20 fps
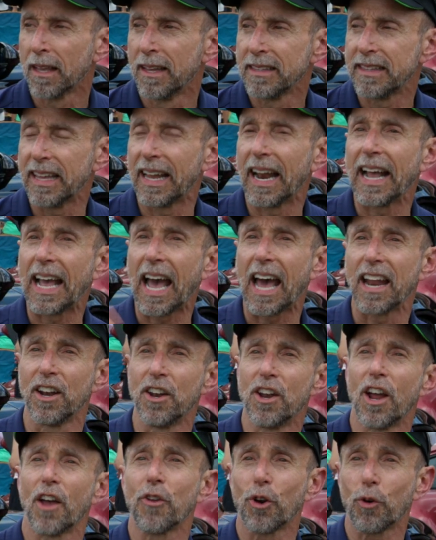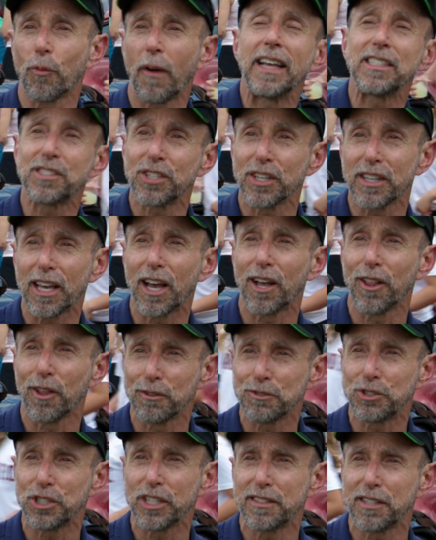Then I got another racing
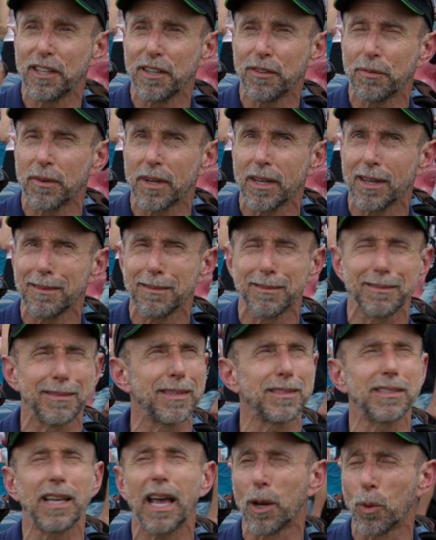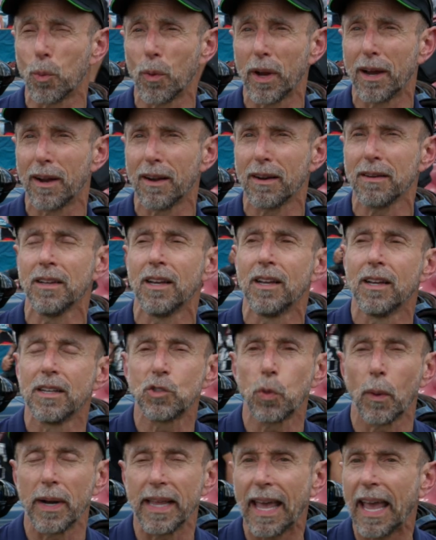yellow GT3. It's kind of weird.
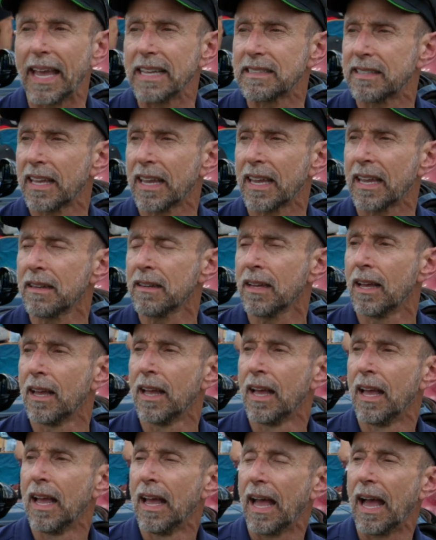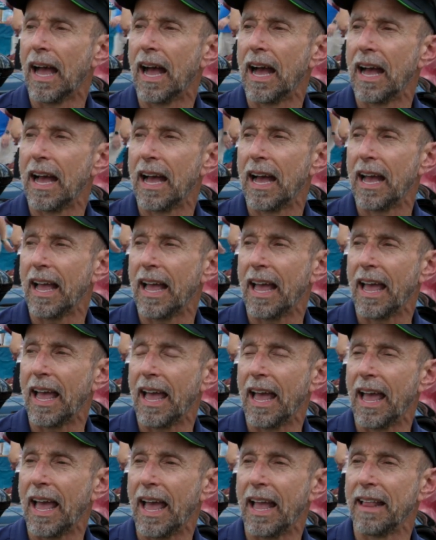2018,
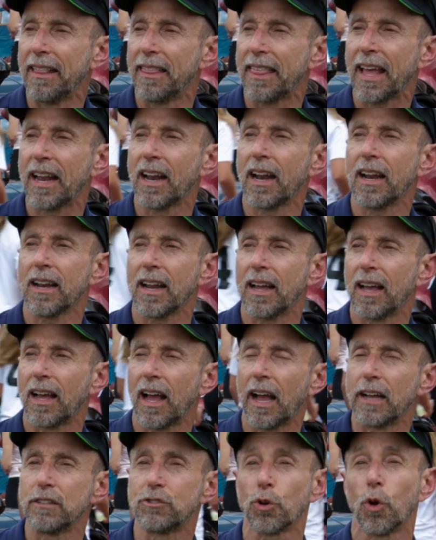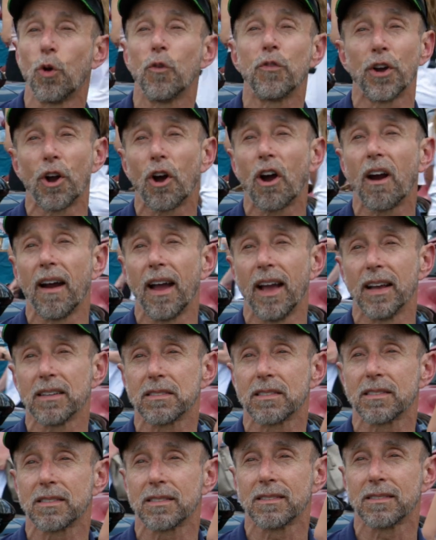and then I drove an
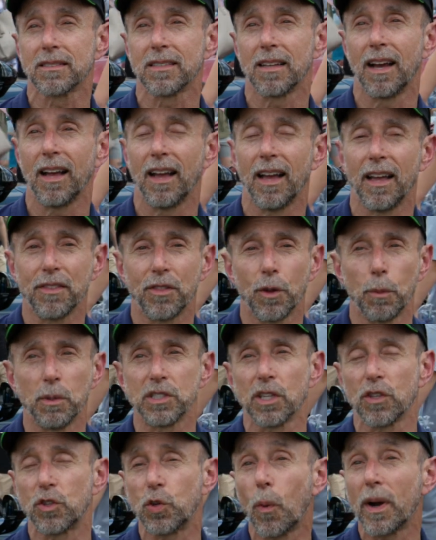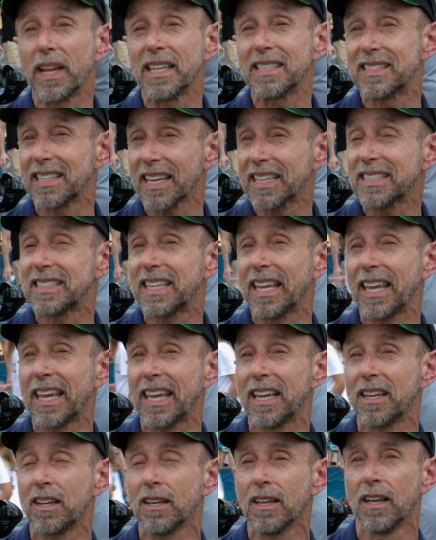RS. There was a
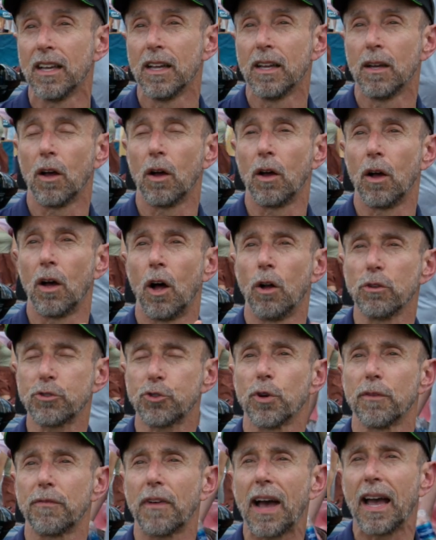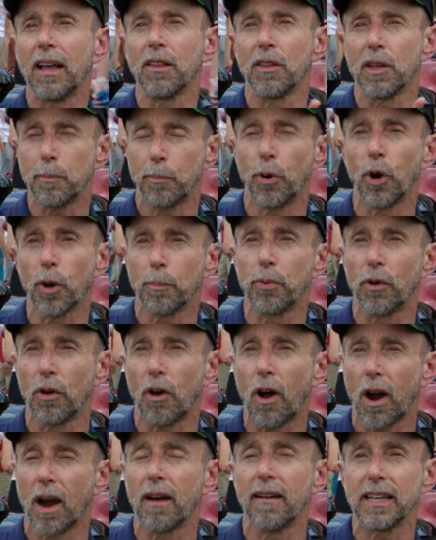2016 ultraviolet purple
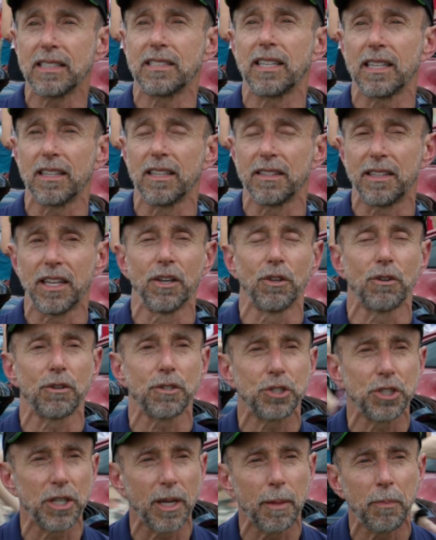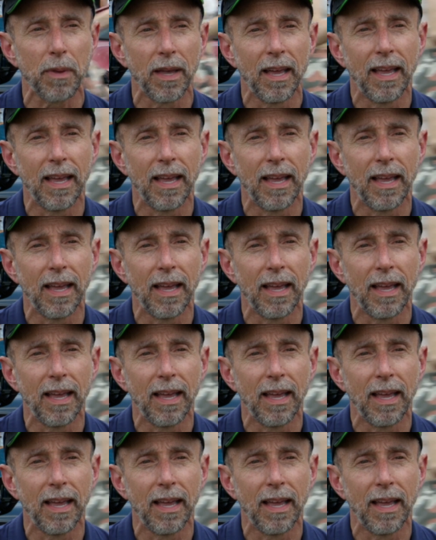RS at the dealership,